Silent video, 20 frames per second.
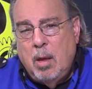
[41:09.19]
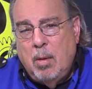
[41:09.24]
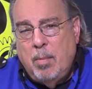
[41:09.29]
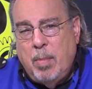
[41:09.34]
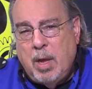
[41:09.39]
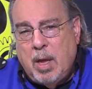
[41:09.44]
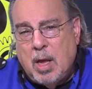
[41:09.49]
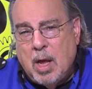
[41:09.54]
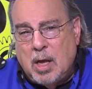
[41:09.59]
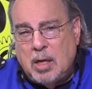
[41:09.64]

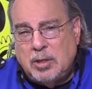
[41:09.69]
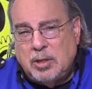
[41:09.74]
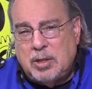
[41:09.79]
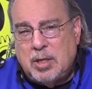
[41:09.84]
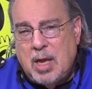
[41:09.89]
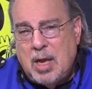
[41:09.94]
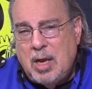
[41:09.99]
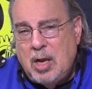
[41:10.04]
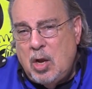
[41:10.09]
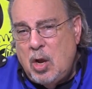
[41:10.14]
because
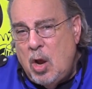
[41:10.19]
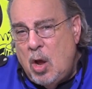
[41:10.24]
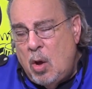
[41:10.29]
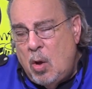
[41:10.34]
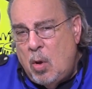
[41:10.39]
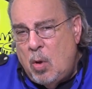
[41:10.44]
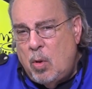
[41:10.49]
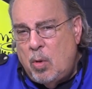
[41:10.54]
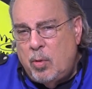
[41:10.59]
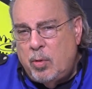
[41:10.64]
they
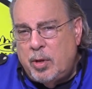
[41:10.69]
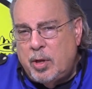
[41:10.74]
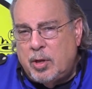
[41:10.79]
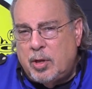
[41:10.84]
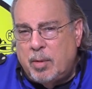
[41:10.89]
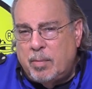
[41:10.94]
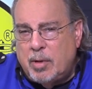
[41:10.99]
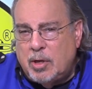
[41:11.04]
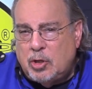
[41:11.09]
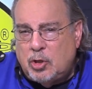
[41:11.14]
know that
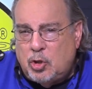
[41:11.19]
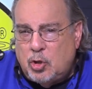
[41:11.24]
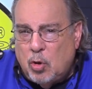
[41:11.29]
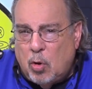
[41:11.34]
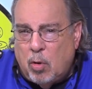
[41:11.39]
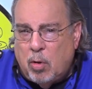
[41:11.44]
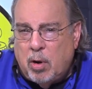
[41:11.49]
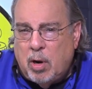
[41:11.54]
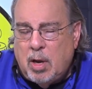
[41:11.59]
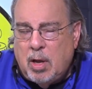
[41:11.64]
the
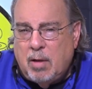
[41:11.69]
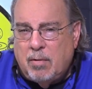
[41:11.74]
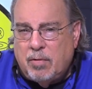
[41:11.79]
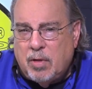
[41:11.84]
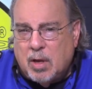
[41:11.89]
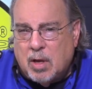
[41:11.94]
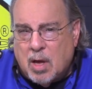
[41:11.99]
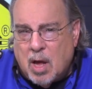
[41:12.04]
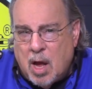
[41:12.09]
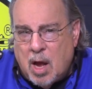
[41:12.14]
majority of
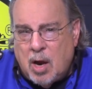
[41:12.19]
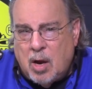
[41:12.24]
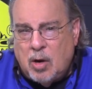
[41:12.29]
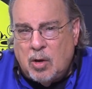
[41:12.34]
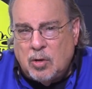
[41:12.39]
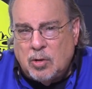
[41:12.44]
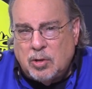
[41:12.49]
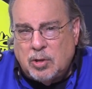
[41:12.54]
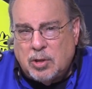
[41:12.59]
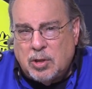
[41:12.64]
the
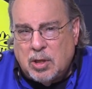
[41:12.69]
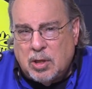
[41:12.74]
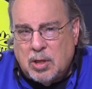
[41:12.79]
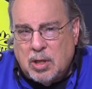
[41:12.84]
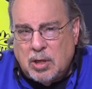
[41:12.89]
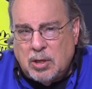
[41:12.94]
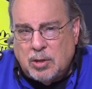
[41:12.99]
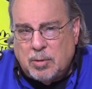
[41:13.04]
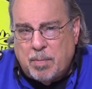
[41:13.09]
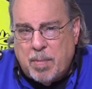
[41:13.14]
cars that
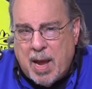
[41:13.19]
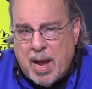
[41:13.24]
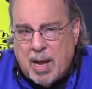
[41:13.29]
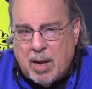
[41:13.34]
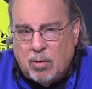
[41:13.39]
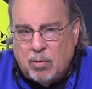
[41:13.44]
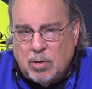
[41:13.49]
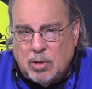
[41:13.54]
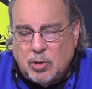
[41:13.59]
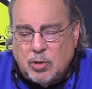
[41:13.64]
these
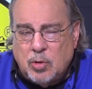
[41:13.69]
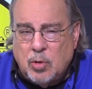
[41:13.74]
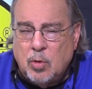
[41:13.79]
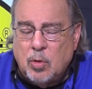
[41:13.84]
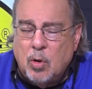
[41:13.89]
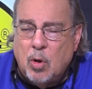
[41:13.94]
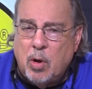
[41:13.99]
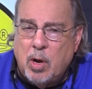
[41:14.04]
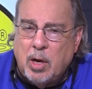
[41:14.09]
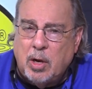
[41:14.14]
batteries are
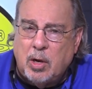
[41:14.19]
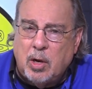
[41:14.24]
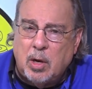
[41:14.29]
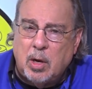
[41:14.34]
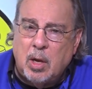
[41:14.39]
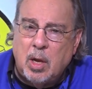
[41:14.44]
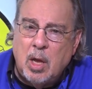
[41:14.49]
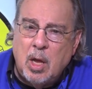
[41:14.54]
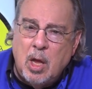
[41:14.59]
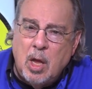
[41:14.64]
going
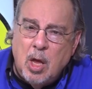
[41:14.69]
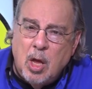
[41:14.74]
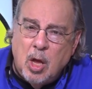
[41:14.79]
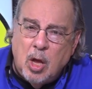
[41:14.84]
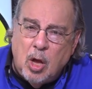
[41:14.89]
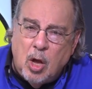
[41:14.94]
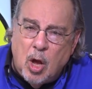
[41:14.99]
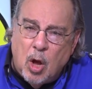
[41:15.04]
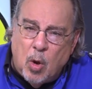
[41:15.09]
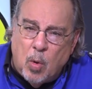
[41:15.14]
to
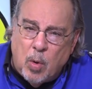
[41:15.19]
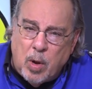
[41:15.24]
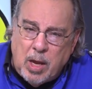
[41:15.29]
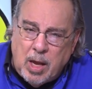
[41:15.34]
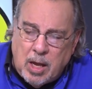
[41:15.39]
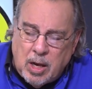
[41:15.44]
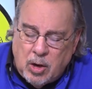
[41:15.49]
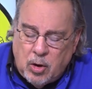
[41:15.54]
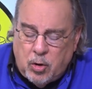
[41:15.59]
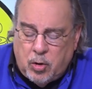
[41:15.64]
go
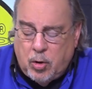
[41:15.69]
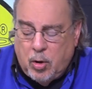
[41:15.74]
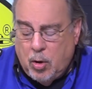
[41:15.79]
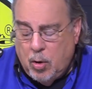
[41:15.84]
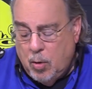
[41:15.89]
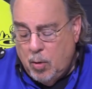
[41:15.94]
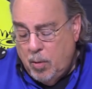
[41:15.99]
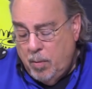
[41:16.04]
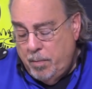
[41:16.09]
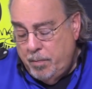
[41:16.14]

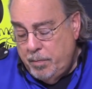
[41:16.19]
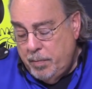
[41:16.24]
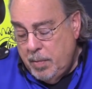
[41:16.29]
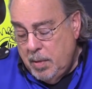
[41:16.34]
into